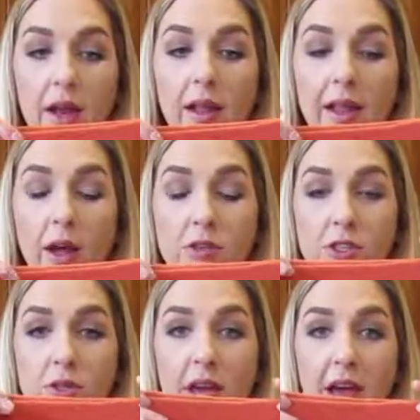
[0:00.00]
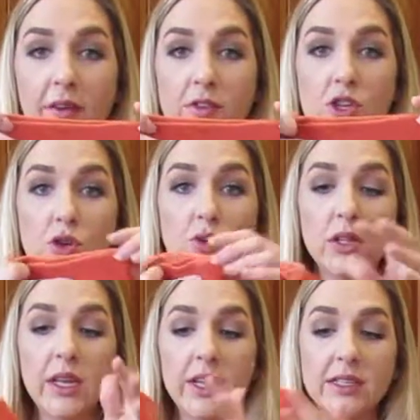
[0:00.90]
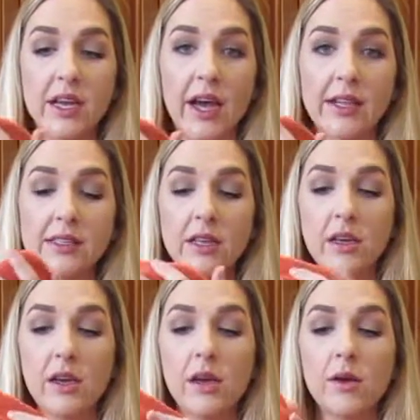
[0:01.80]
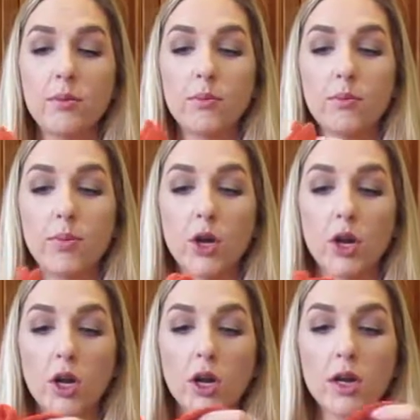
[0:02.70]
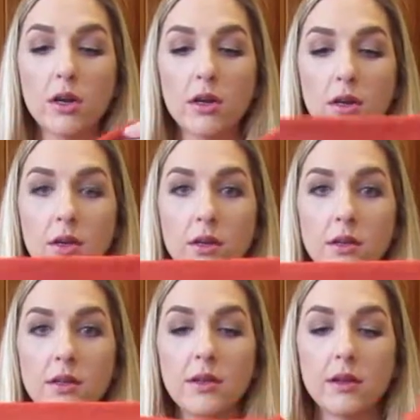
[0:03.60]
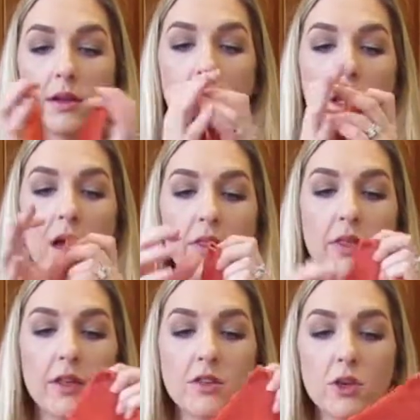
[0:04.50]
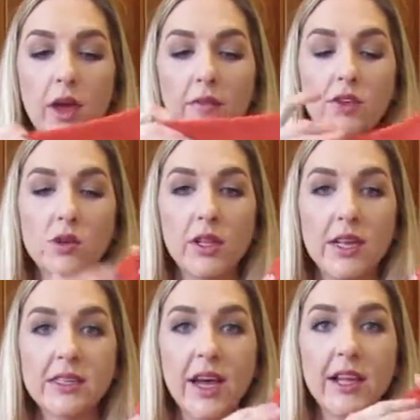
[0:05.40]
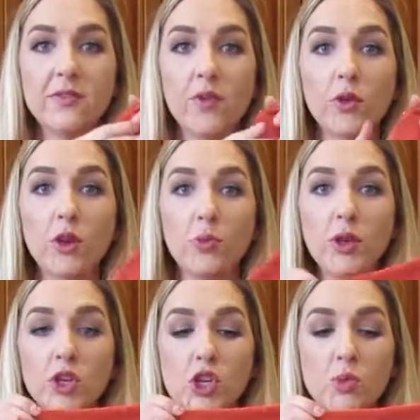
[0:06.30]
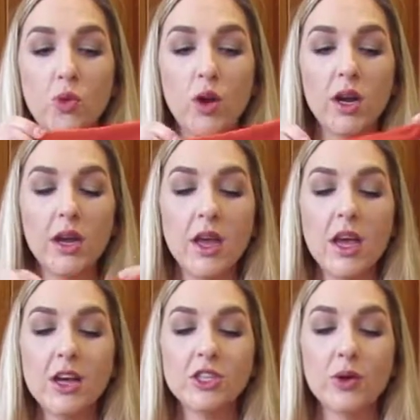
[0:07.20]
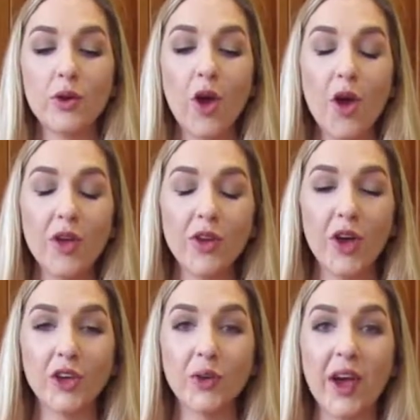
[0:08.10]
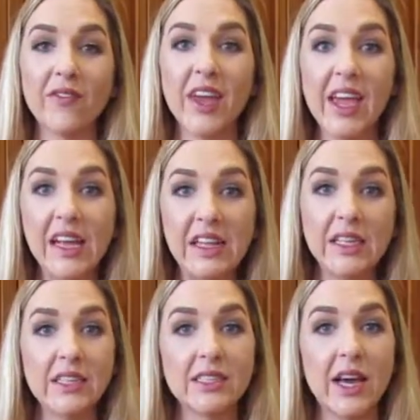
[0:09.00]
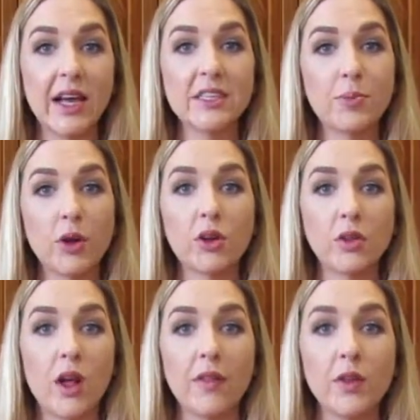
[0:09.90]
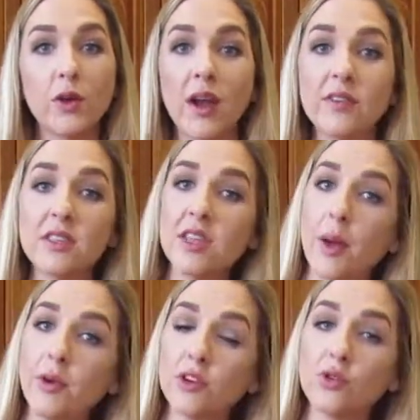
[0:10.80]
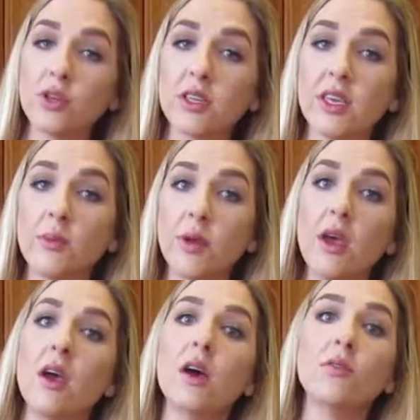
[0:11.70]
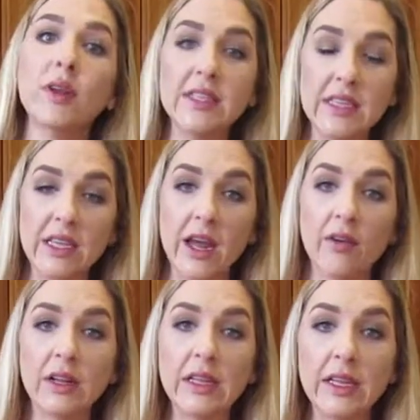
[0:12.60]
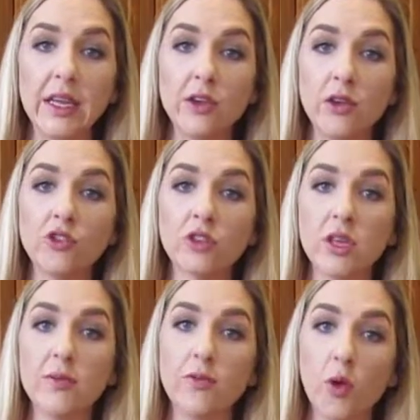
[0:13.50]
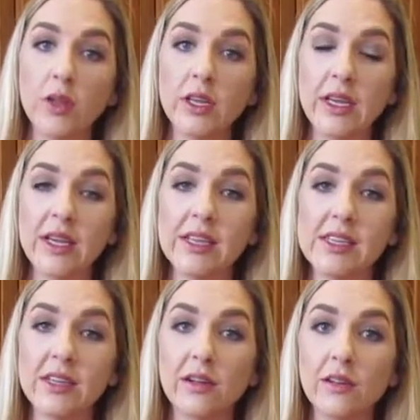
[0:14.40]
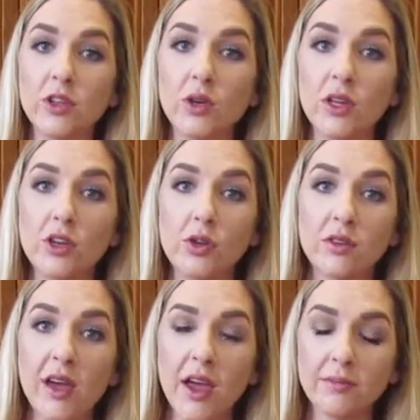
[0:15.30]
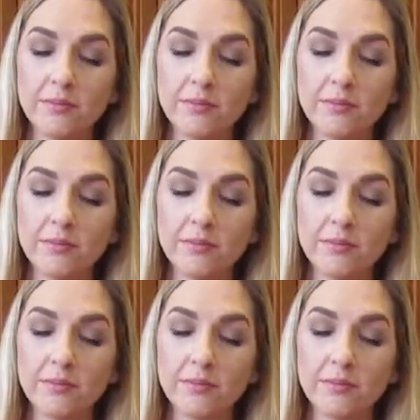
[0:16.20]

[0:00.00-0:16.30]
Now it allows you to have 2 cleaning sides per cloth. So you have 2 cleaning sides, fold it open, 2 more. So in all, you have 8 cleaning sides per cloth. You don't have to stop your chore to keep rinsing it out and cleaning it. You can just keep folding it until you get a new side.